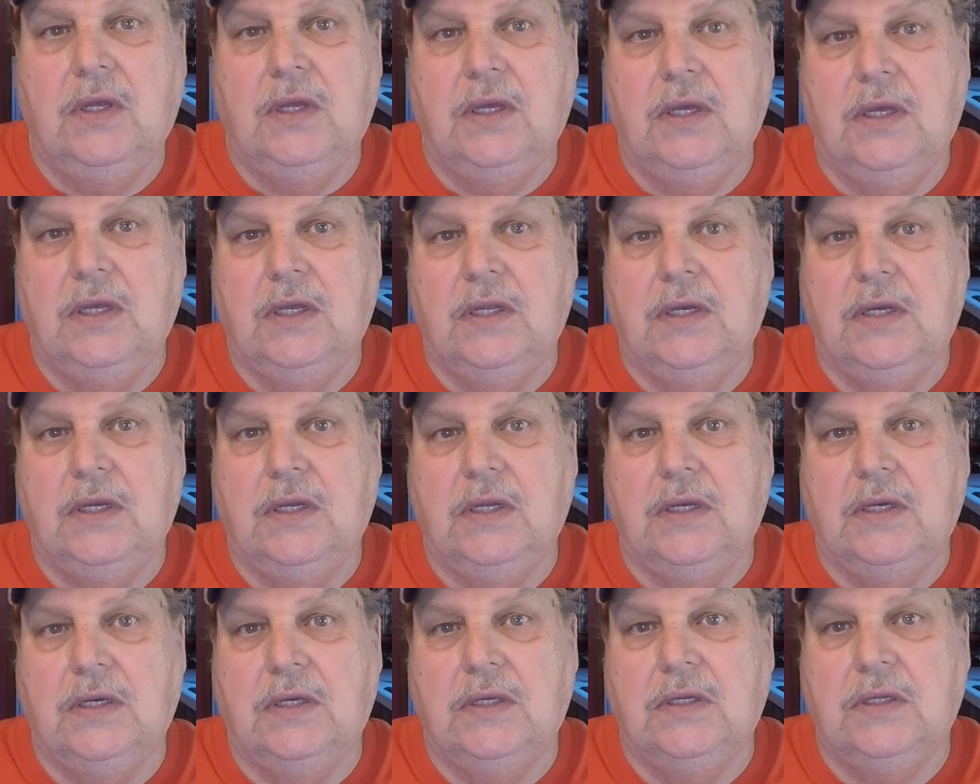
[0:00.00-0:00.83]
And
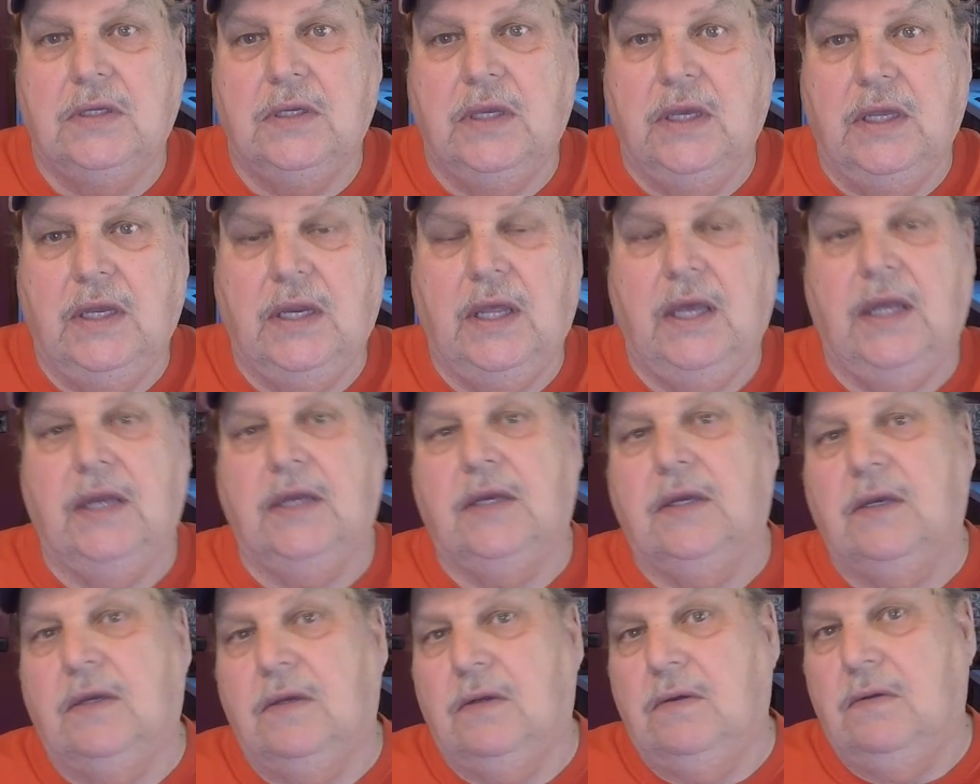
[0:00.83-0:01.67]
it
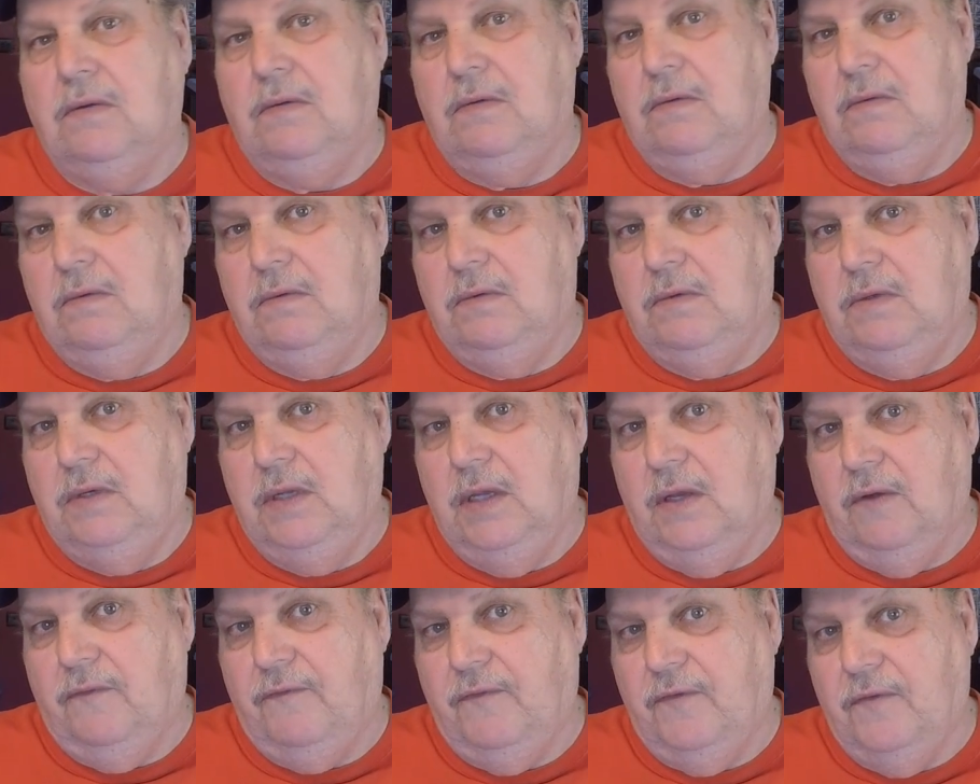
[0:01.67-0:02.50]
had
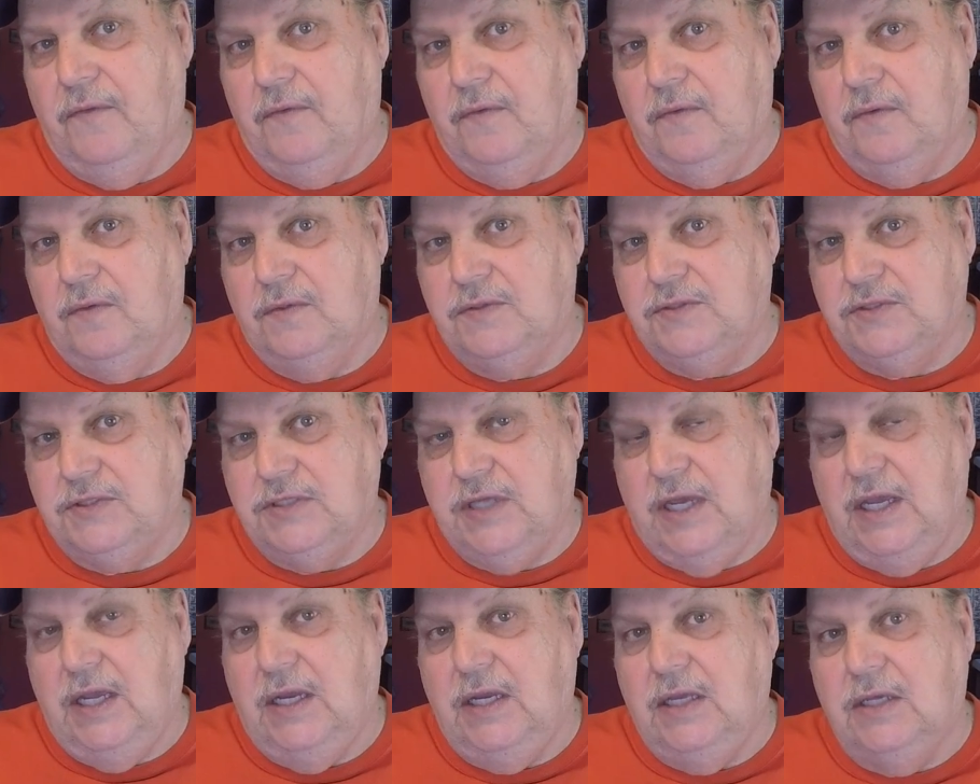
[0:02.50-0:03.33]
different
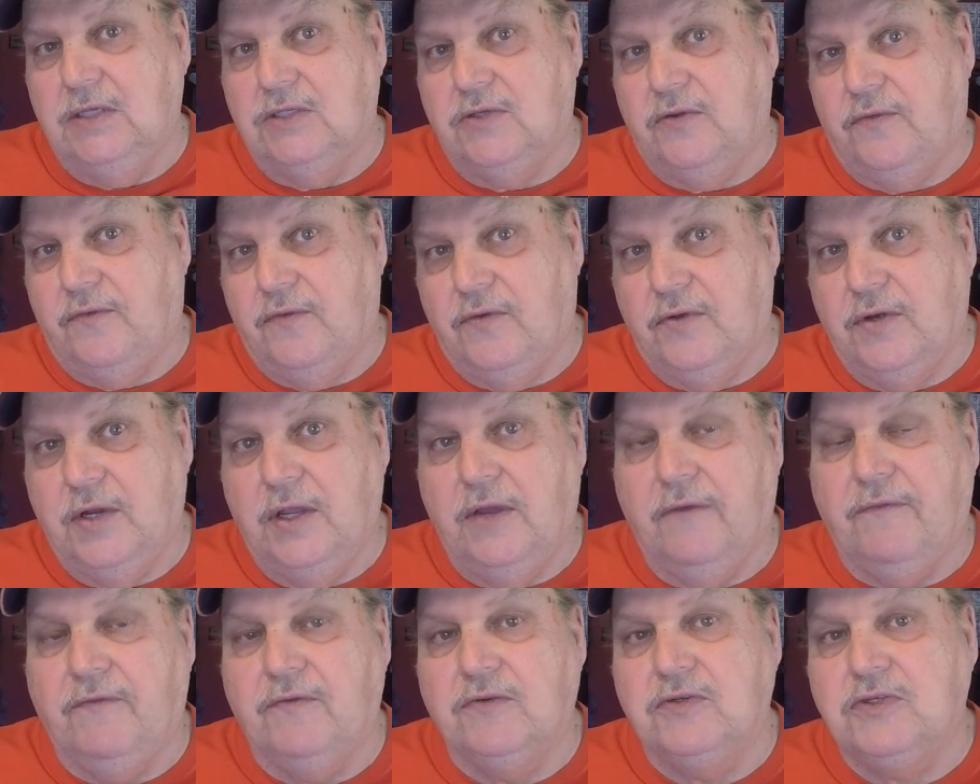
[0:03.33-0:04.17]
settings for
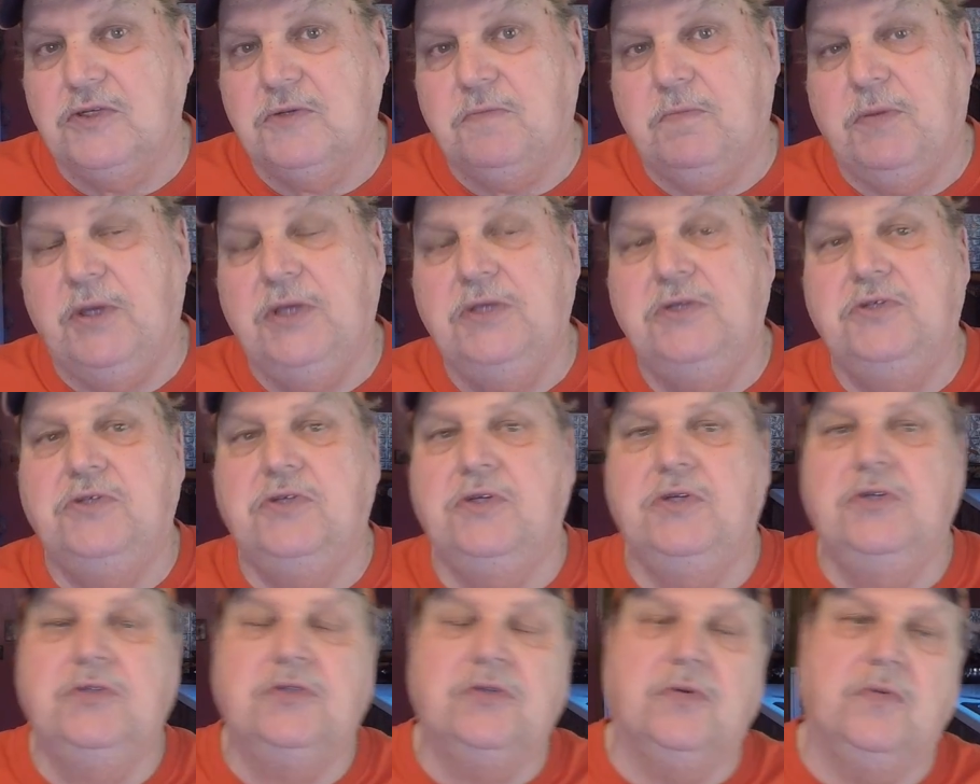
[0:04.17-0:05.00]
different
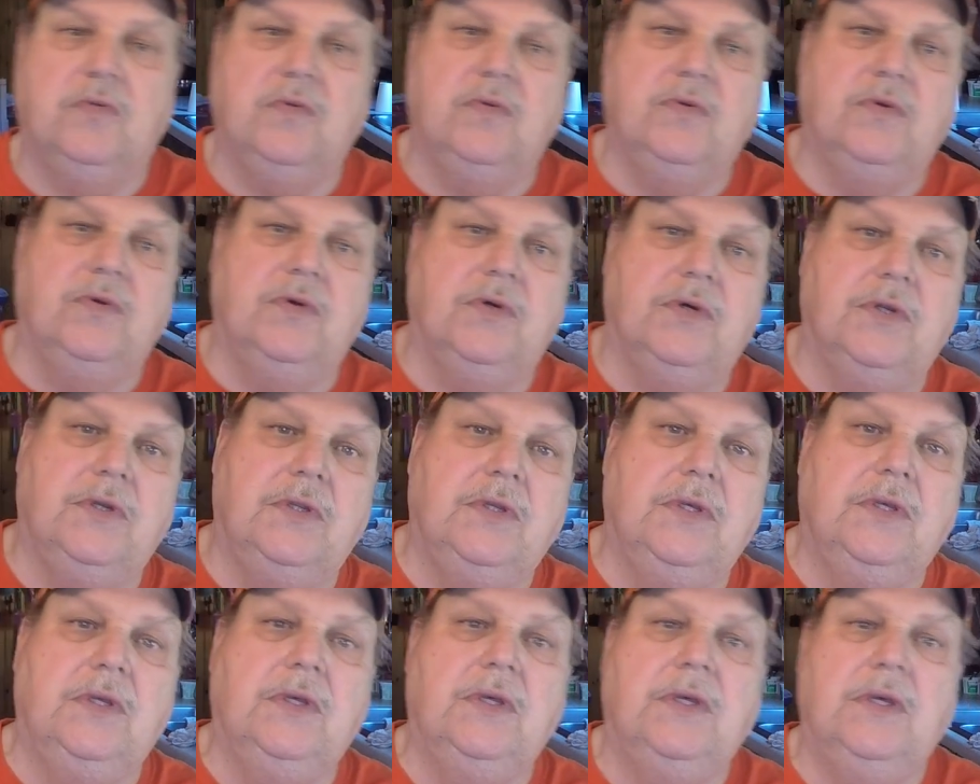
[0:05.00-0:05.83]
species of wood.
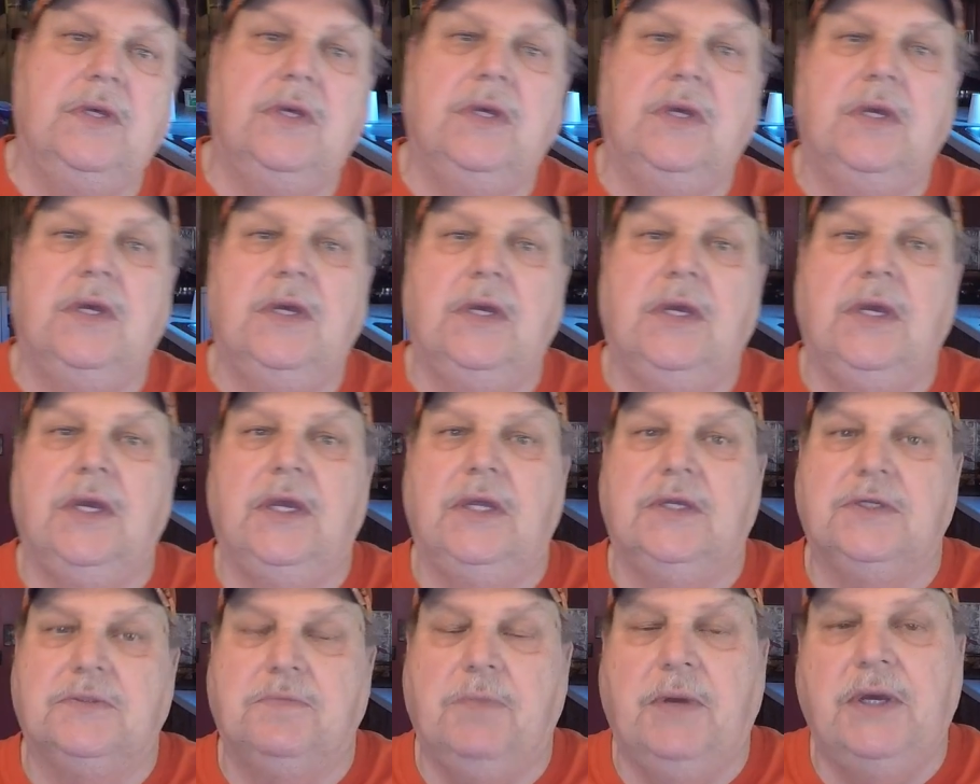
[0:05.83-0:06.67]
And
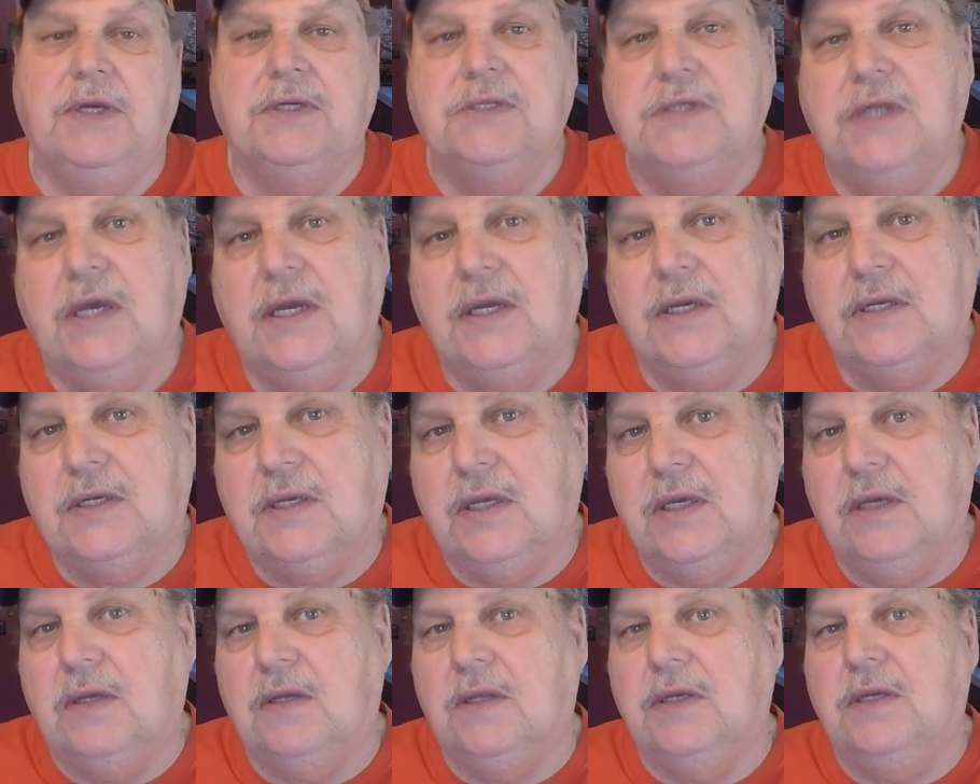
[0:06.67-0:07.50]
as best I could
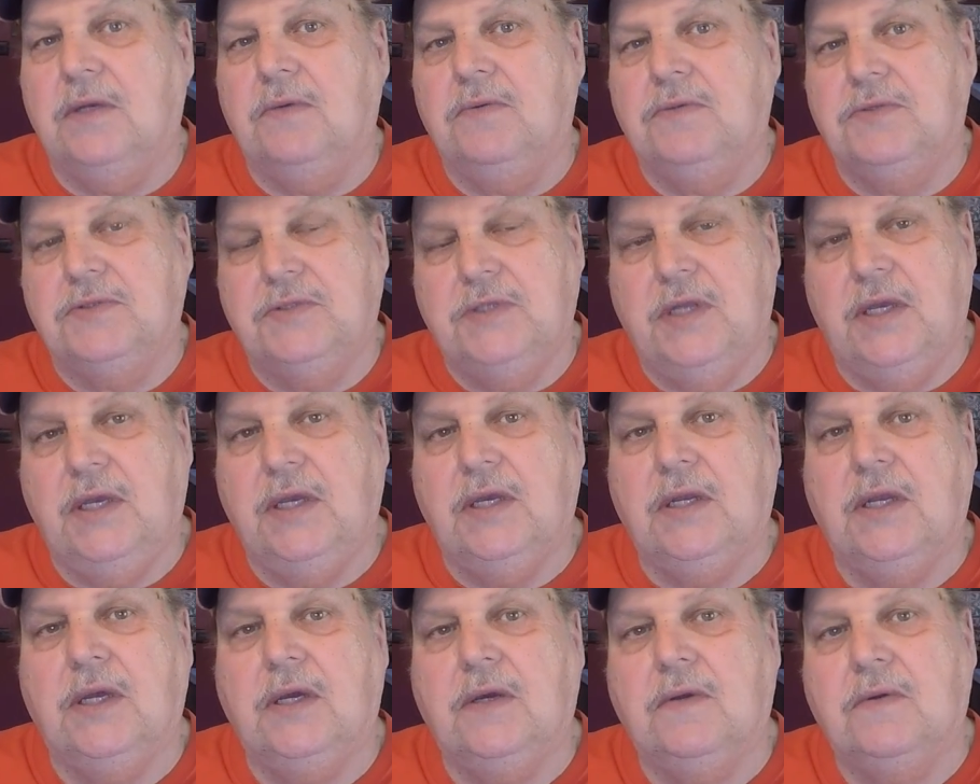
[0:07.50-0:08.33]
tell, it was
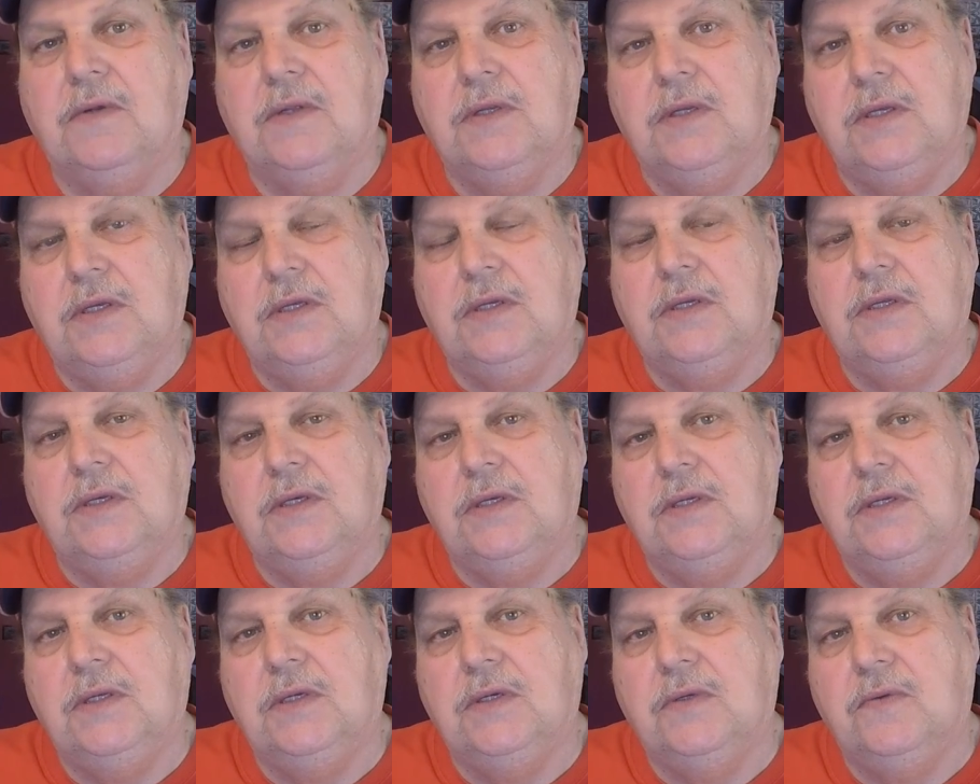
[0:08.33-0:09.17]
dead on it.
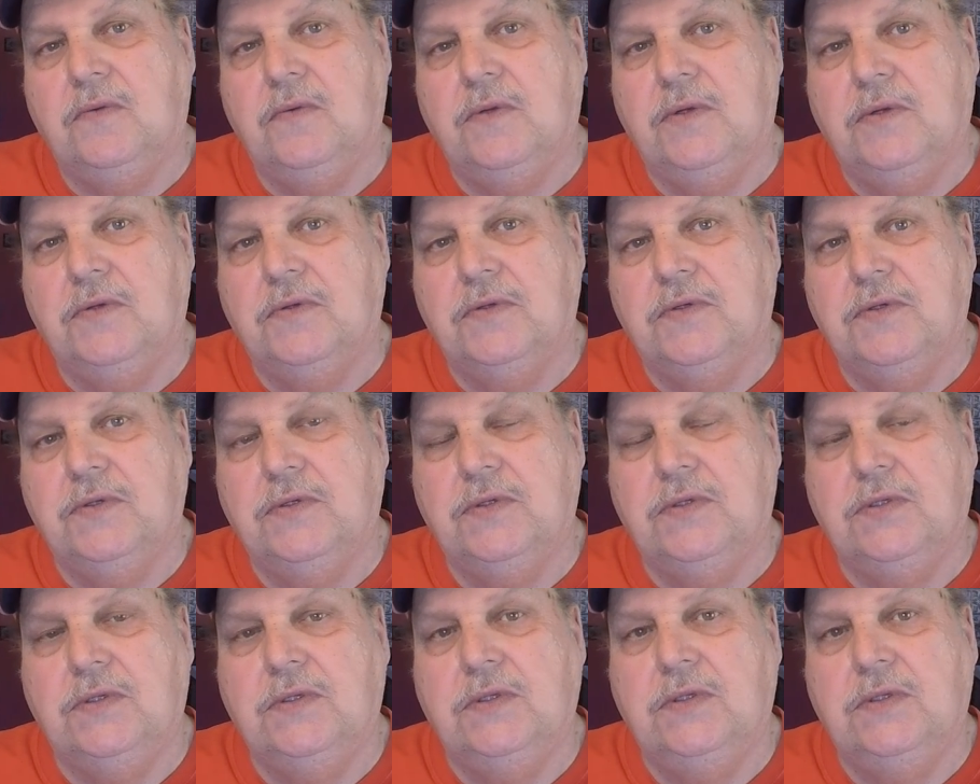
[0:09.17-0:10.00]
It done real good.